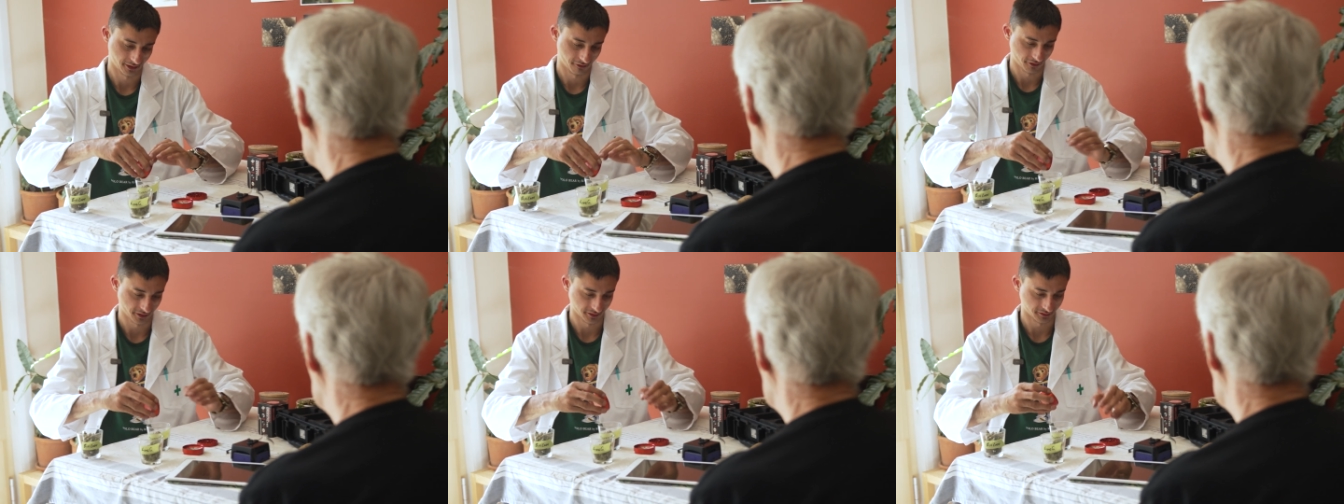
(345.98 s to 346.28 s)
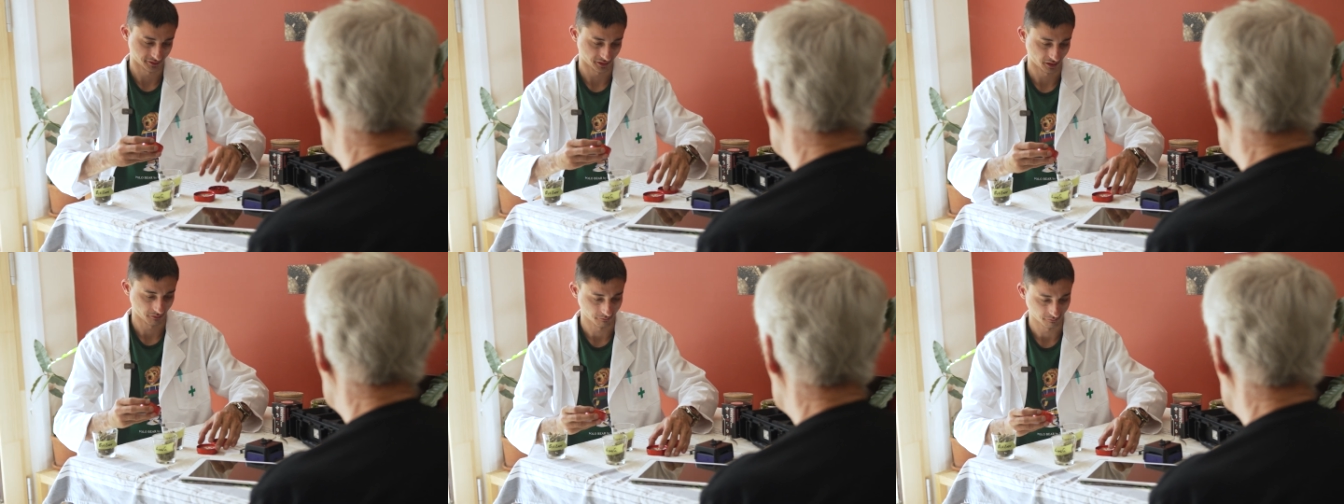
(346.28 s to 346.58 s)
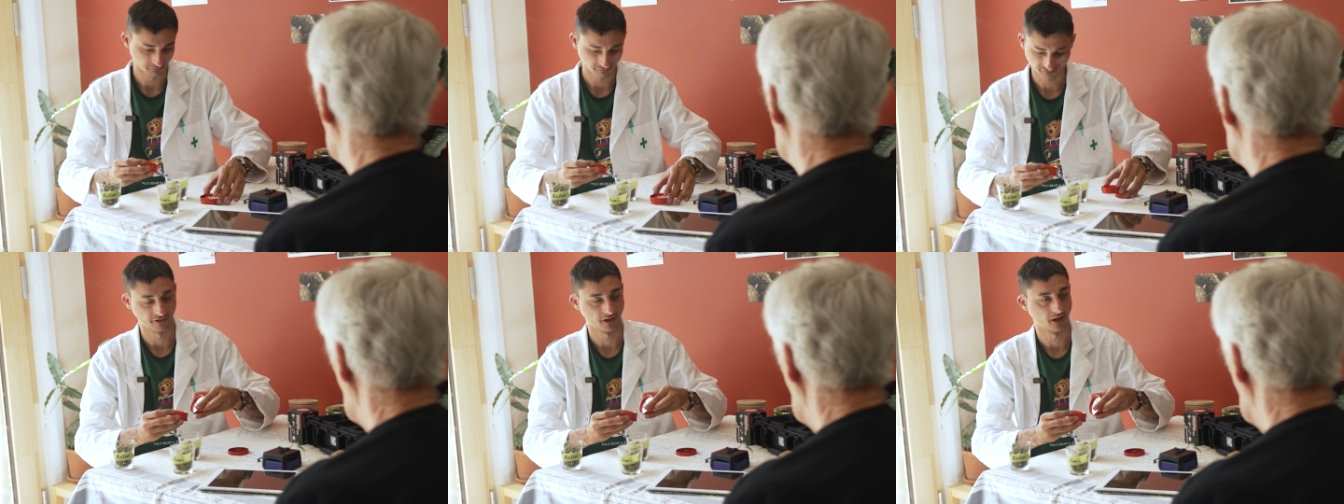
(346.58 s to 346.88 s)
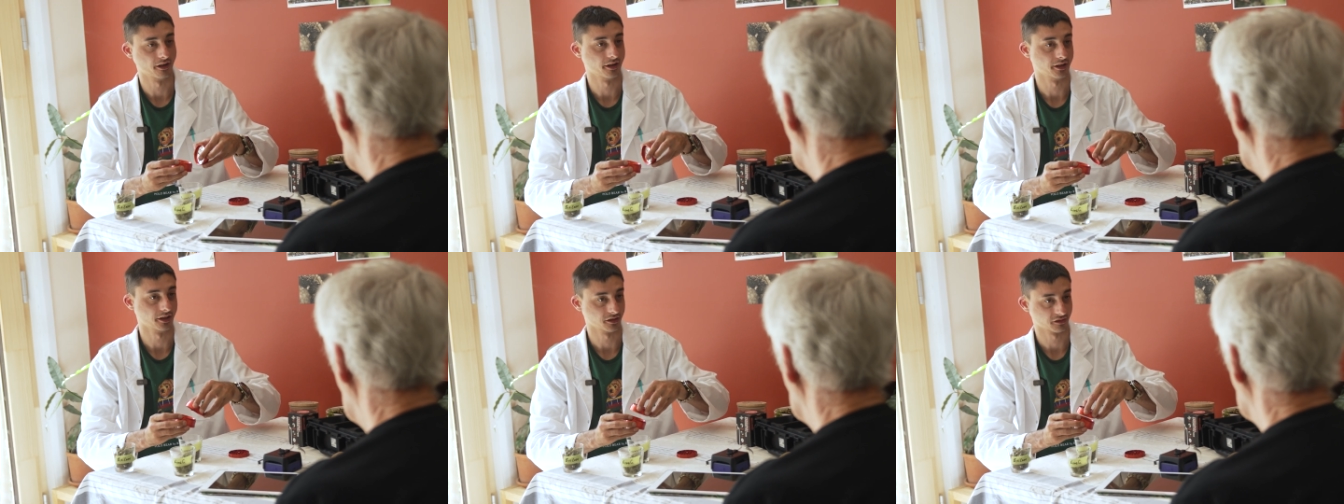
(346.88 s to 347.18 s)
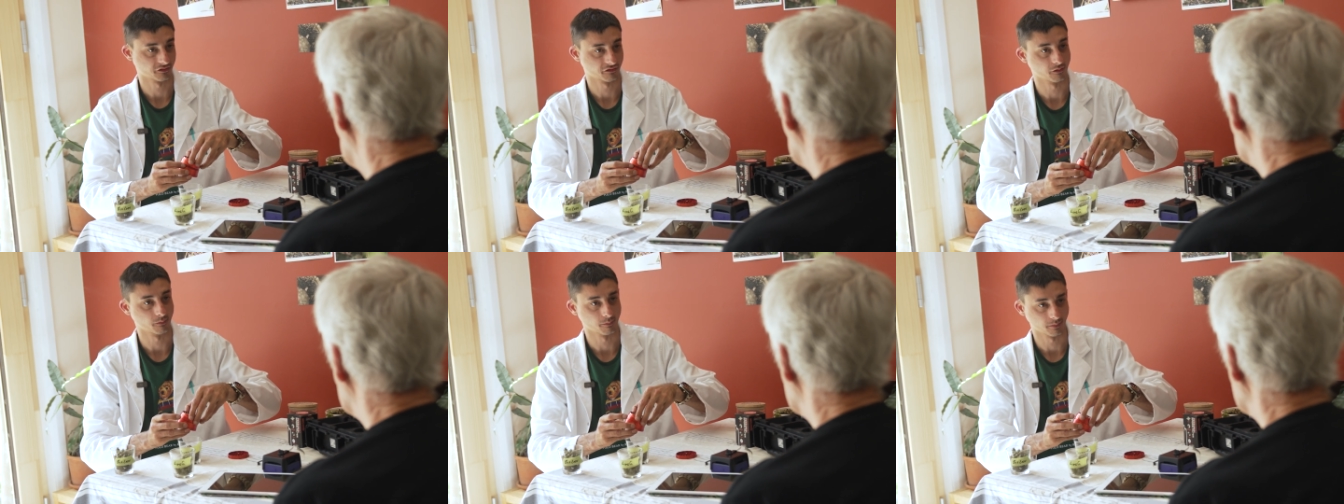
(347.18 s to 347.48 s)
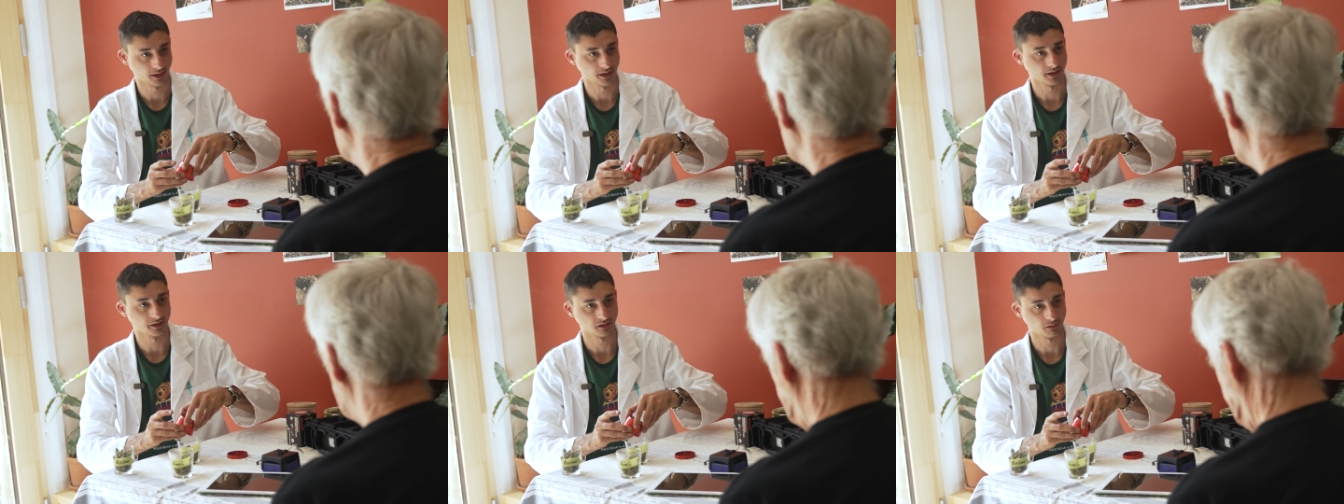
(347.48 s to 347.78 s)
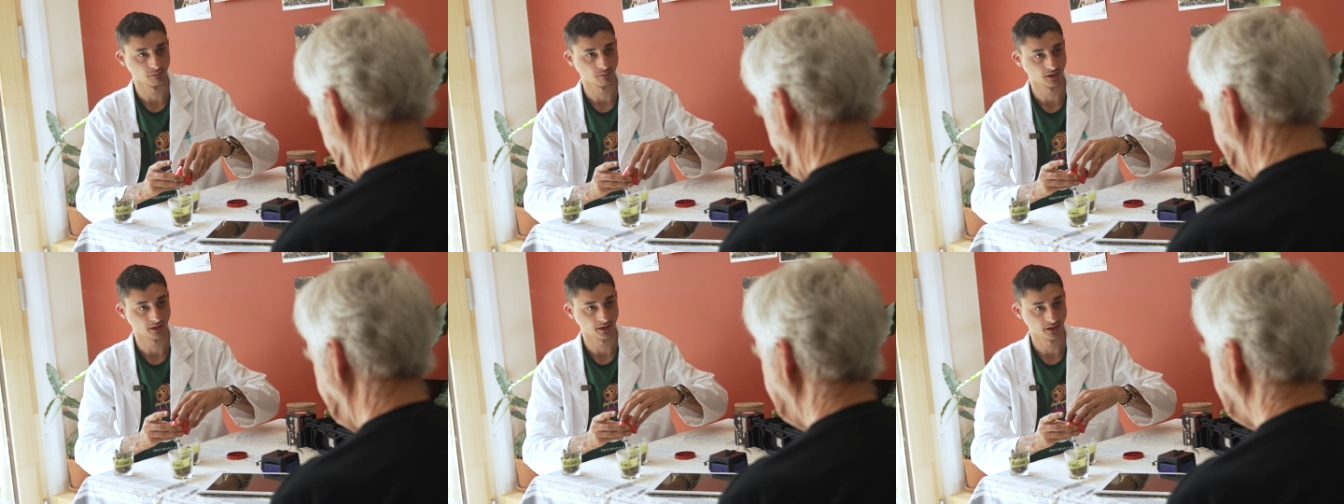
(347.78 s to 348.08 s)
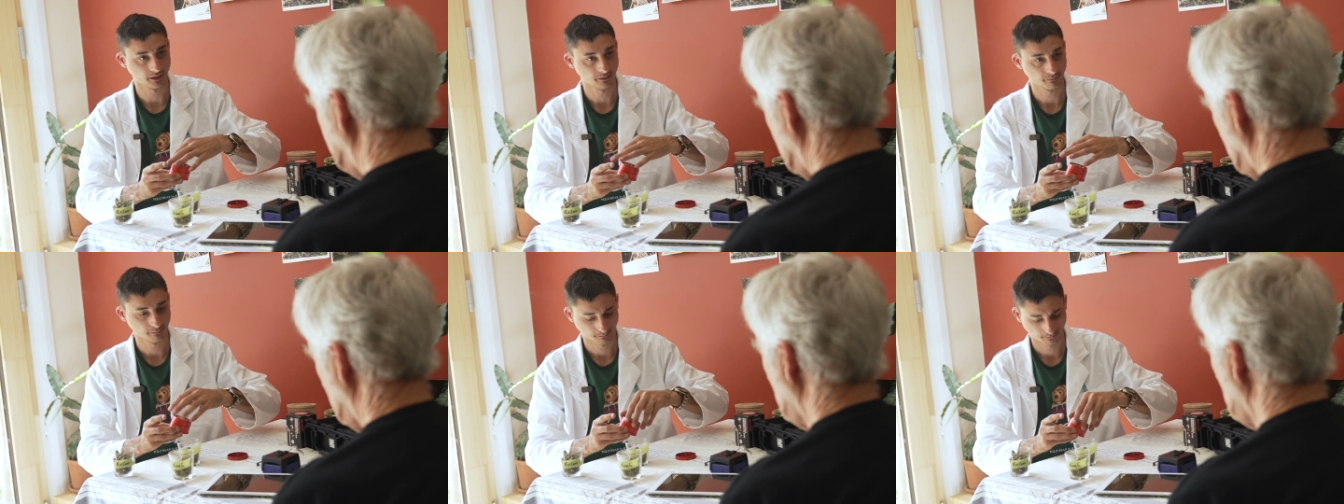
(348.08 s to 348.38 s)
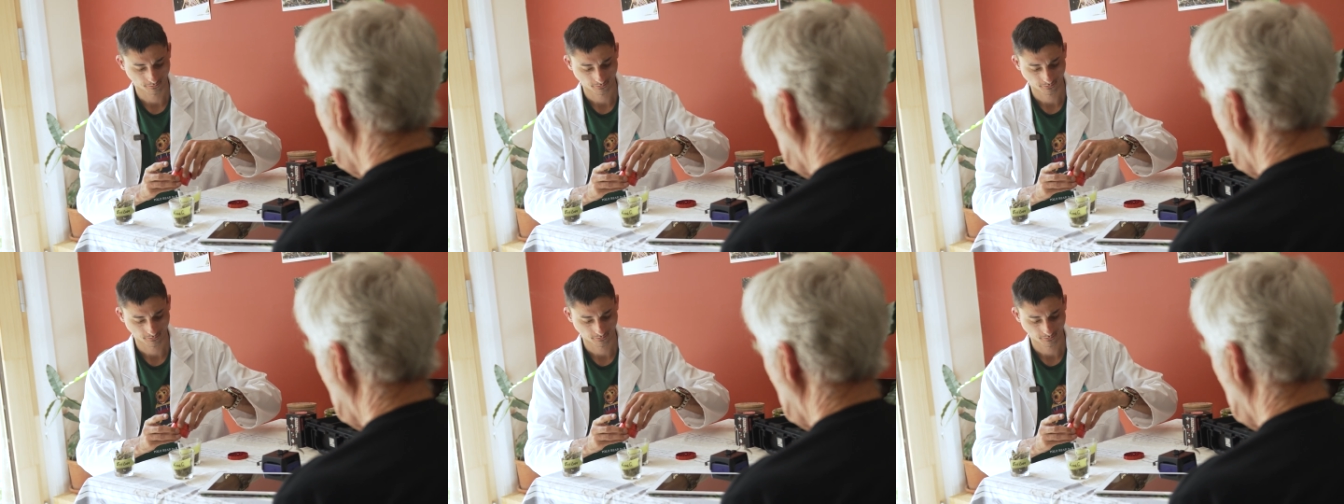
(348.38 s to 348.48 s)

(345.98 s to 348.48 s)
there is some variance from plant to plant.